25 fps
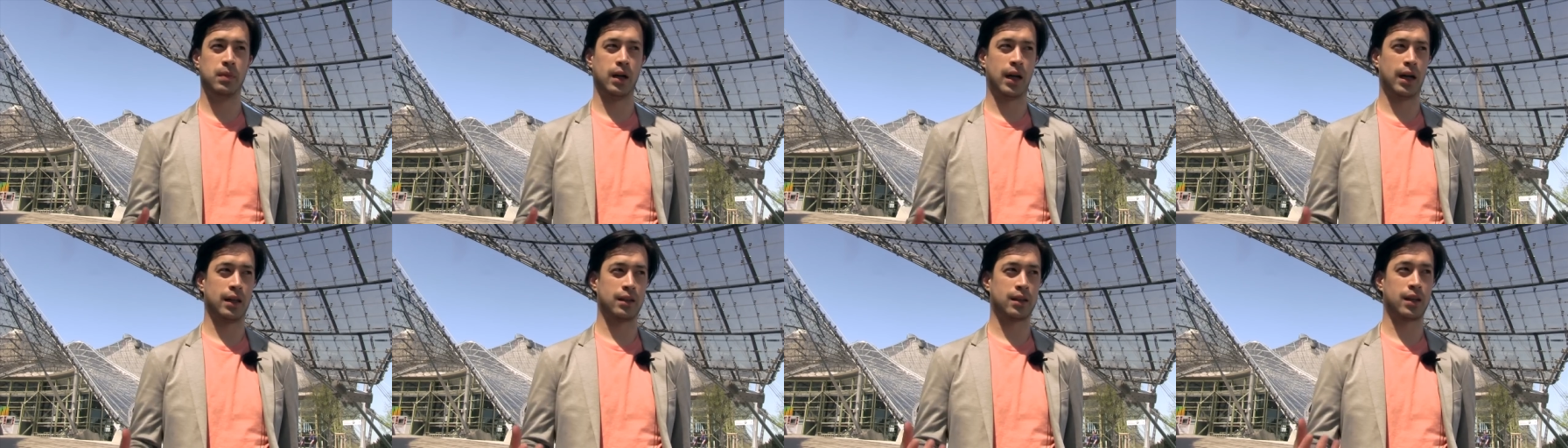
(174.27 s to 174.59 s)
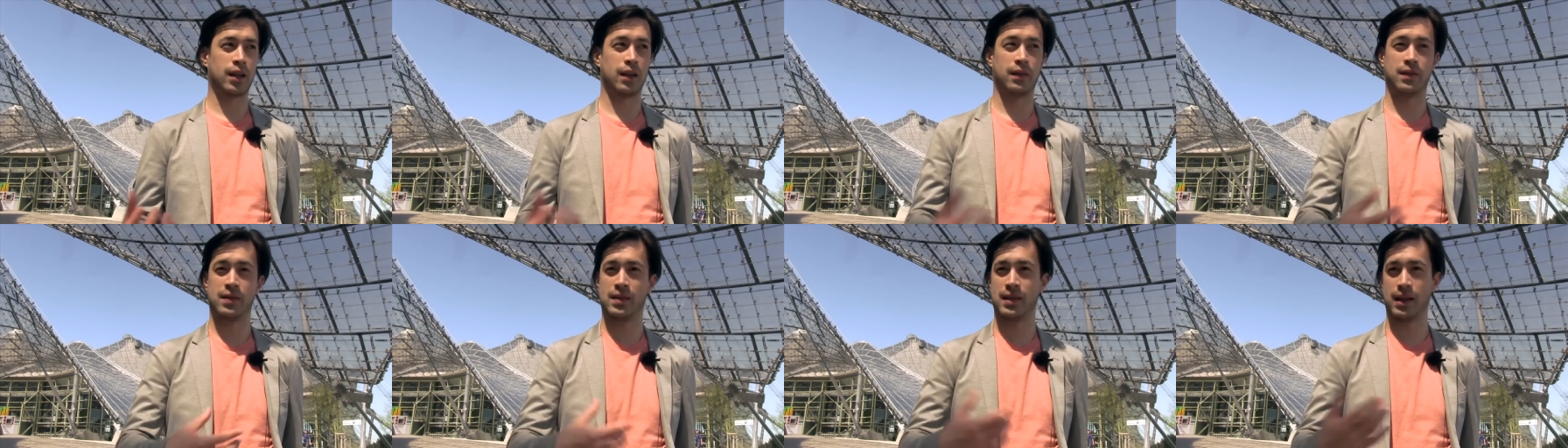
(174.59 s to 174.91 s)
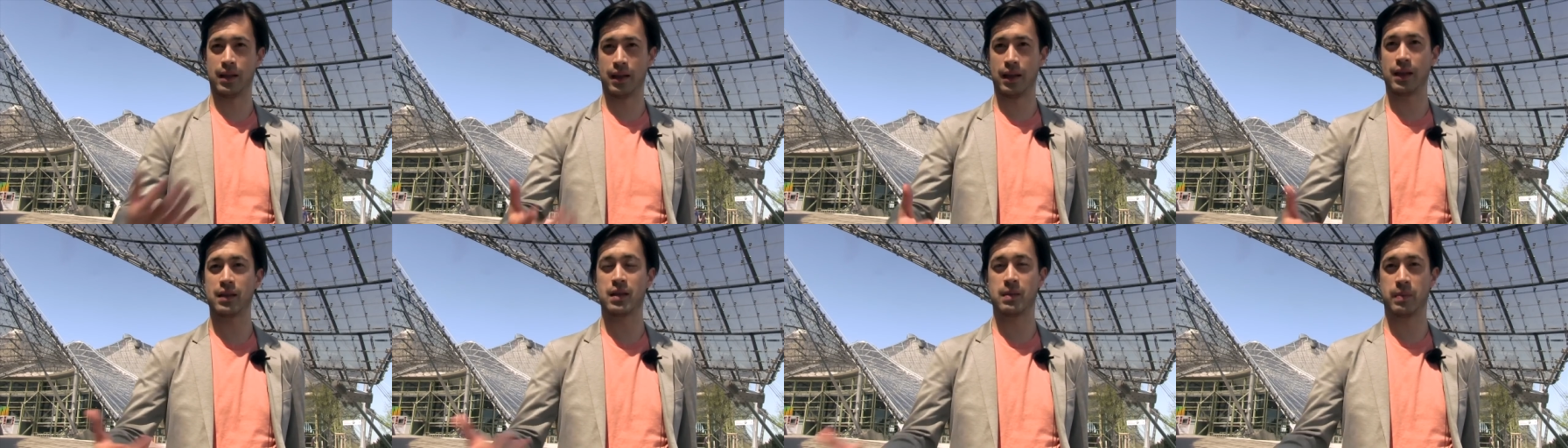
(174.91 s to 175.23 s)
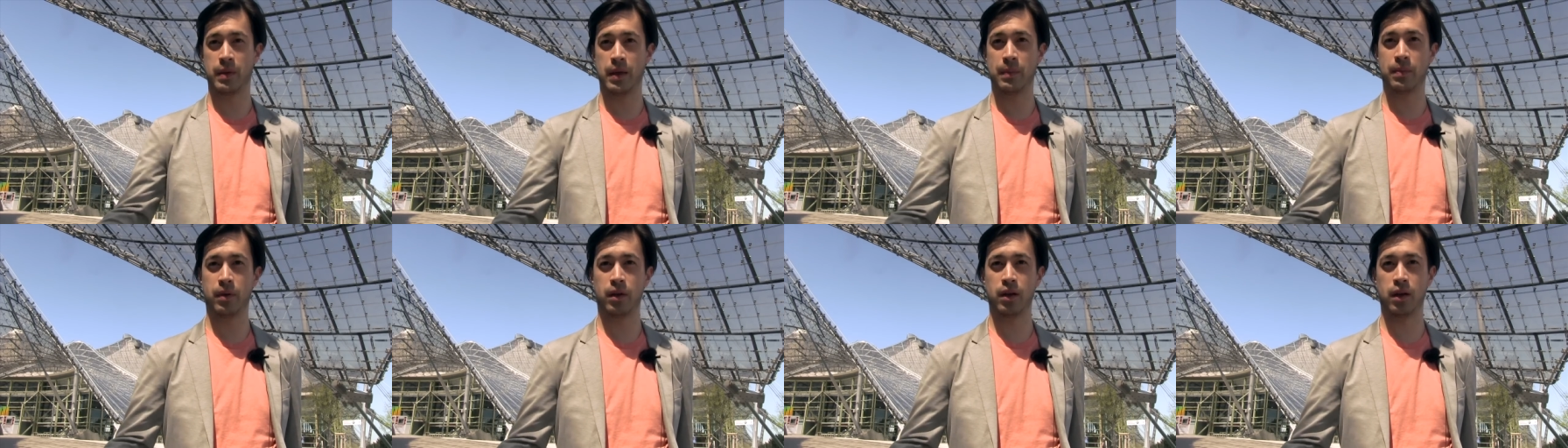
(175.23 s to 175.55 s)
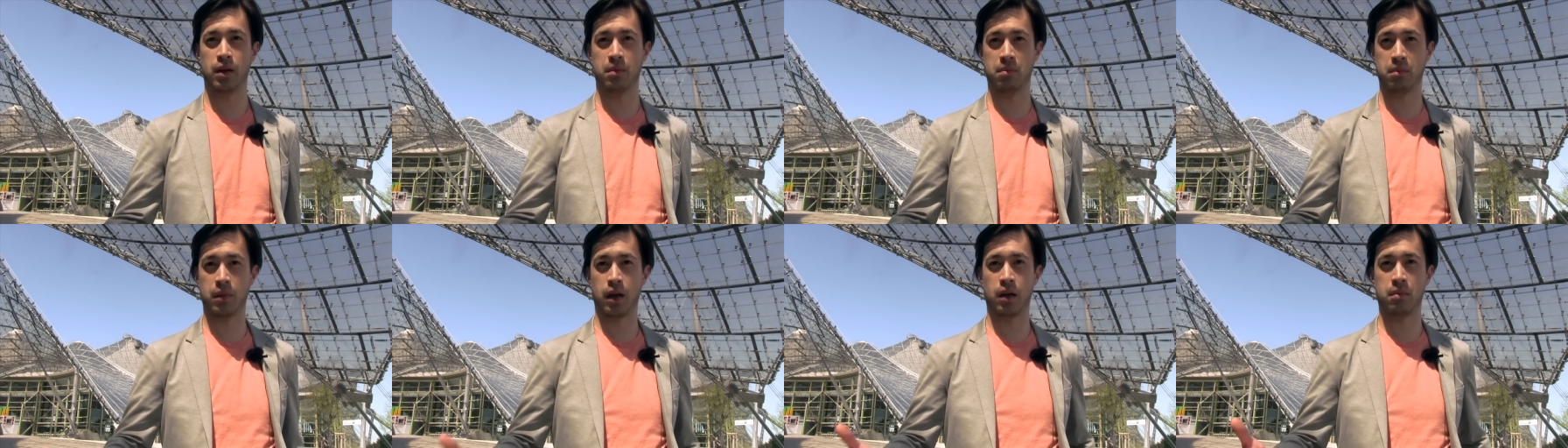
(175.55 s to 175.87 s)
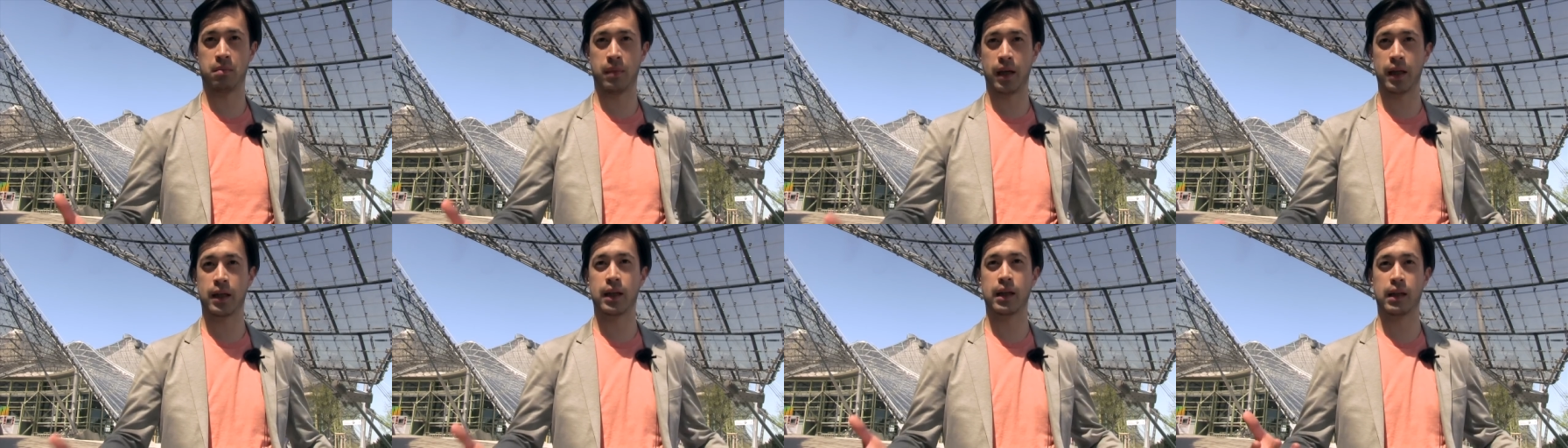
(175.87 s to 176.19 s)
and kind of sell out to people and,
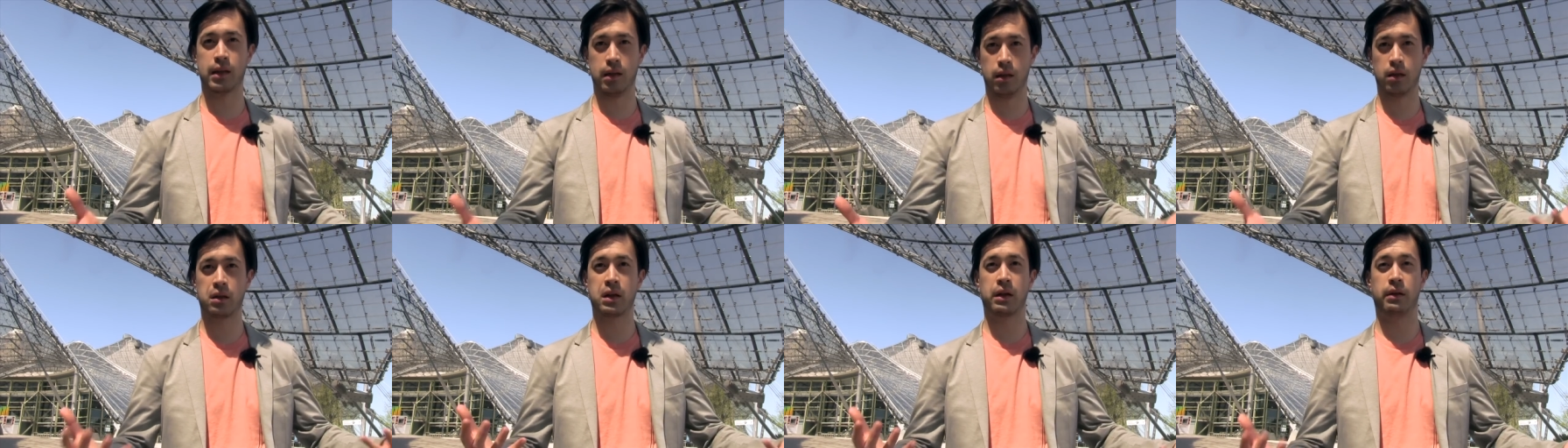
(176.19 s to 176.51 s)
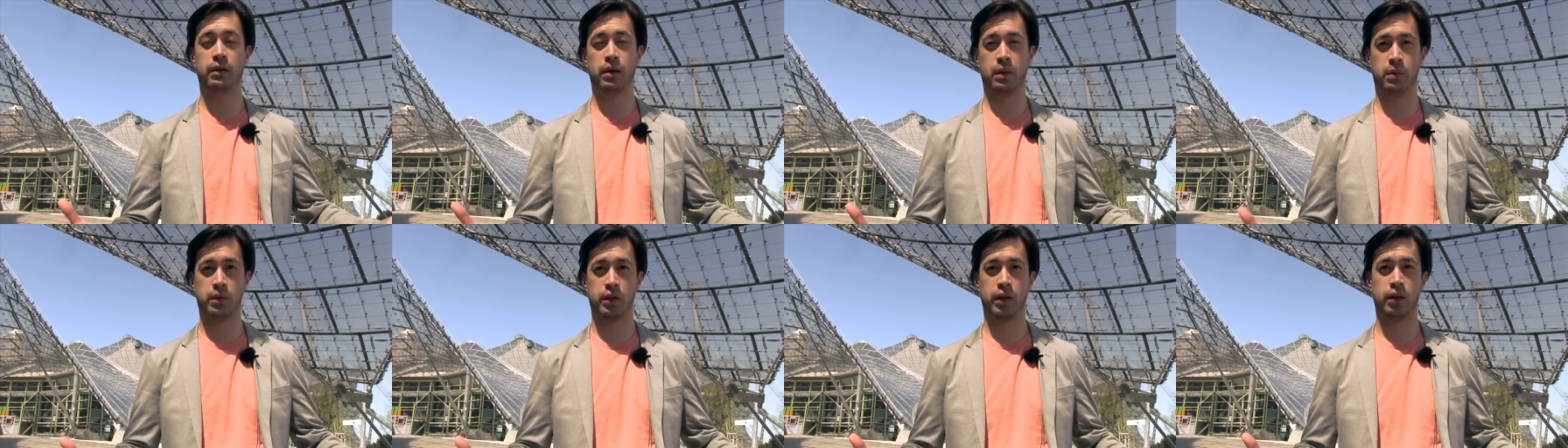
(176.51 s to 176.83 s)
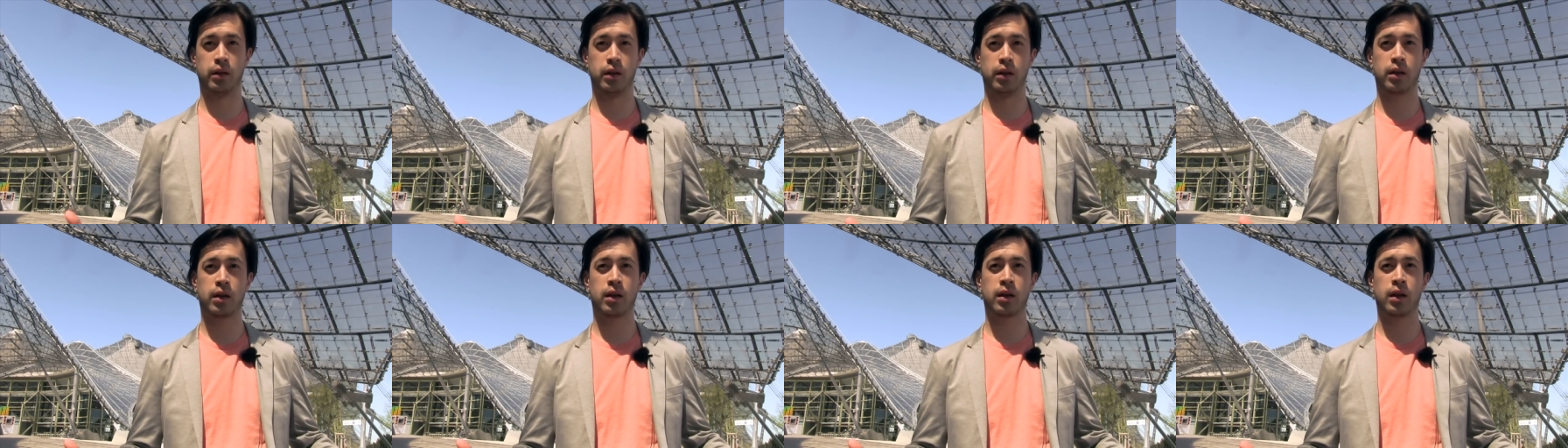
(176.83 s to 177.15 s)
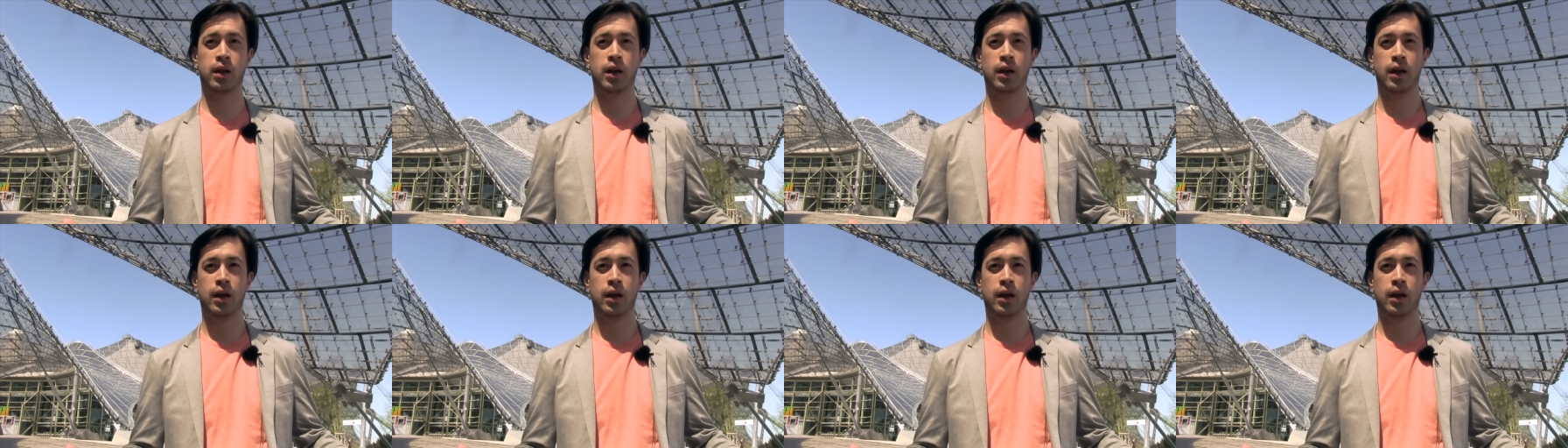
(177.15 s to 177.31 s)
and make it look how I want to look.